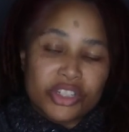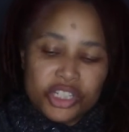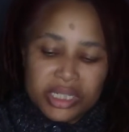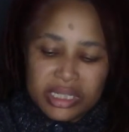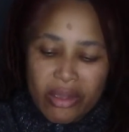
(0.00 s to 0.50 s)

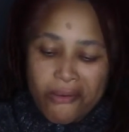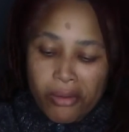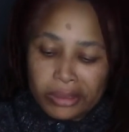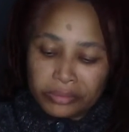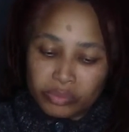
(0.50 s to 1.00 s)
cheese.
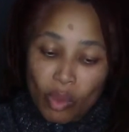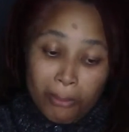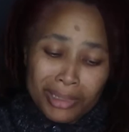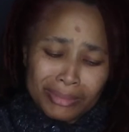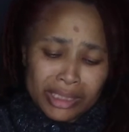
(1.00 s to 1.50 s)

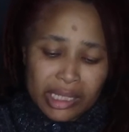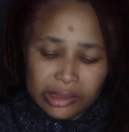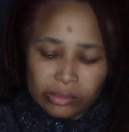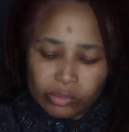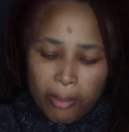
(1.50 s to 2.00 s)
Maybe
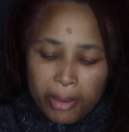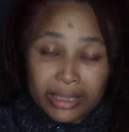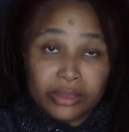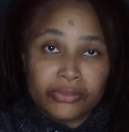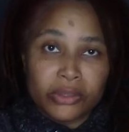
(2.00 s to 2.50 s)
not. I'm
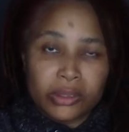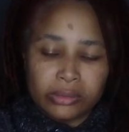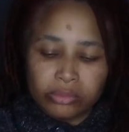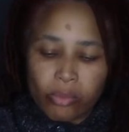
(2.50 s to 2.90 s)
kind of full.